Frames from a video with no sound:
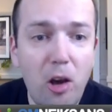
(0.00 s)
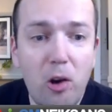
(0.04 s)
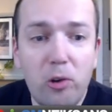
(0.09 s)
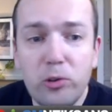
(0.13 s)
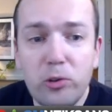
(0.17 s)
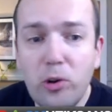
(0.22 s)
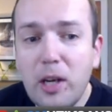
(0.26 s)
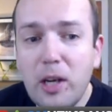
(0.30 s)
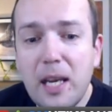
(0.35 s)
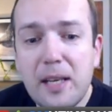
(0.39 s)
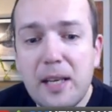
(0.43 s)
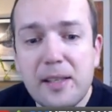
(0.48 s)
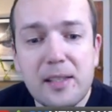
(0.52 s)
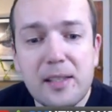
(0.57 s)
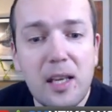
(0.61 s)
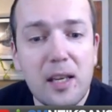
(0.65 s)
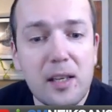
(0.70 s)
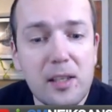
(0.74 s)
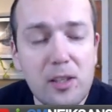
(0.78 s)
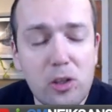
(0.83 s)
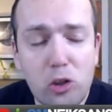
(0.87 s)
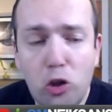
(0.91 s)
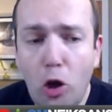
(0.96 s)
Rook
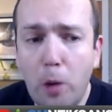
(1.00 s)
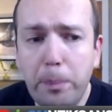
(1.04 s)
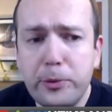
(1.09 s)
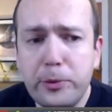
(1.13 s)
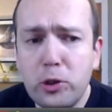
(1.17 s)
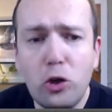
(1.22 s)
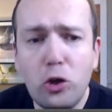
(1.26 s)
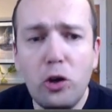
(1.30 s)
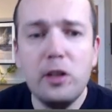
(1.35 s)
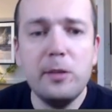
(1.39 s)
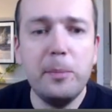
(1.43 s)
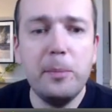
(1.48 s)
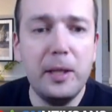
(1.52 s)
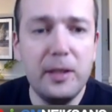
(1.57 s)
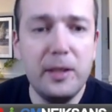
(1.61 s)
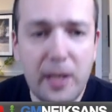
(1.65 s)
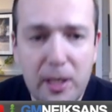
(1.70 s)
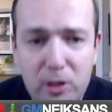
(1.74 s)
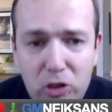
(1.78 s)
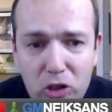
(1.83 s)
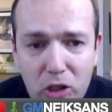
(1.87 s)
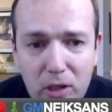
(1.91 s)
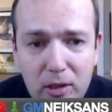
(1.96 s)
a6, top choice by
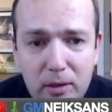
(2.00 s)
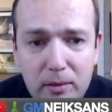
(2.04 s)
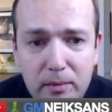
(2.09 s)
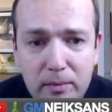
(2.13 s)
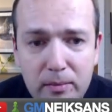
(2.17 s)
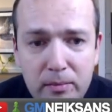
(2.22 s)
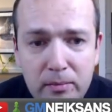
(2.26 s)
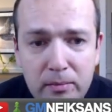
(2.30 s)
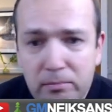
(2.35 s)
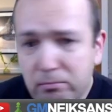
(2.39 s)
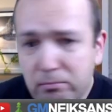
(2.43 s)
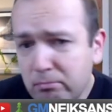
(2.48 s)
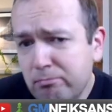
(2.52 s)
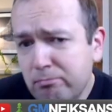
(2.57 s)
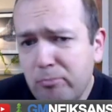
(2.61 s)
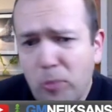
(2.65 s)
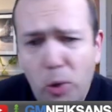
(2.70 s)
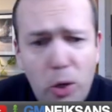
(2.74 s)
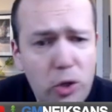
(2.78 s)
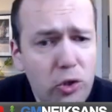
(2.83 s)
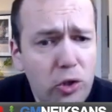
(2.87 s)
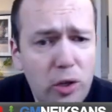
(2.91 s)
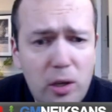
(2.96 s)
Engine,
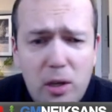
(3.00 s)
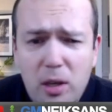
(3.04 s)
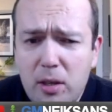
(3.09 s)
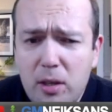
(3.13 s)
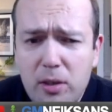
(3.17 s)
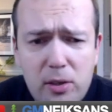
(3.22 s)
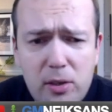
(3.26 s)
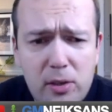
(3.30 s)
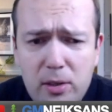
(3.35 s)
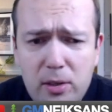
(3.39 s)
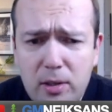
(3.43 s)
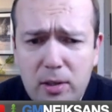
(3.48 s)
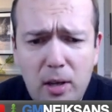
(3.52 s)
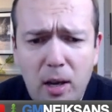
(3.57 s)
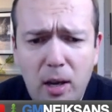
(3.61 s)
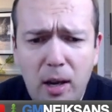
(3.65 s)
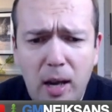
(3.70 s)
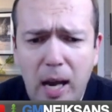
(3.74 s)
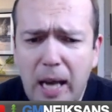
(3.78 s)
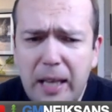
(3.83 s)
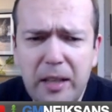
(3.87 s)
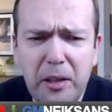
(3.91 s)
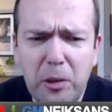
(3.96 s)
which is,
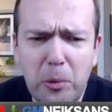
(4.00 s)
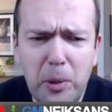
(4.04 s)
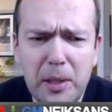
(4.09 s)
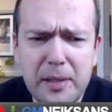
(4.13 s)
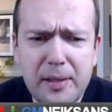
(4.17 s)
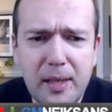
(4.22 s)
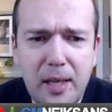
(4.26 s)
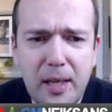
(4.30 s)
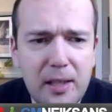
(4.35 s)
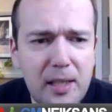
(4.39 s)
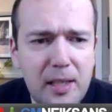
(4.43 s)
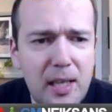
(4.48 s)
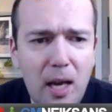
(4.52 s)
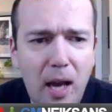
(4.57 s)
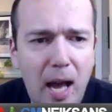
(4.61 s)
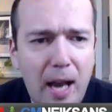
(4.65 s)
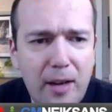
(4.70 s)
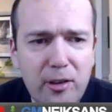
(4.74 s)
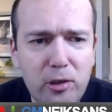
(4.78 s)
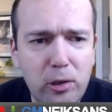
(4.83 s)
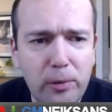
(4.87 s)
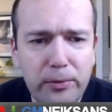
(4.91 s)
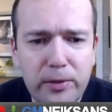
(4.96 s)
I don't know what's the idea
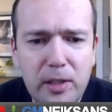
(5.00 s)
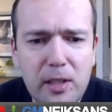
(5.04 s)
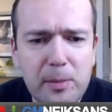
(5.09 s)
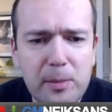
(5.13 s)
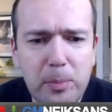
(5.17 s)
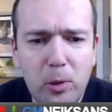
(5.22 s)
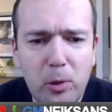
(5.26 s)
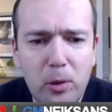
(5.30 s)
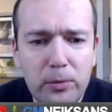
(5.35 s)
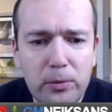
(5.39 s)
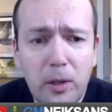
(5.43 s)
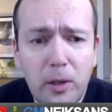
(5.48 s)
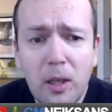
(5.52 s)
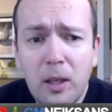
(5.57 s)
actually of this move.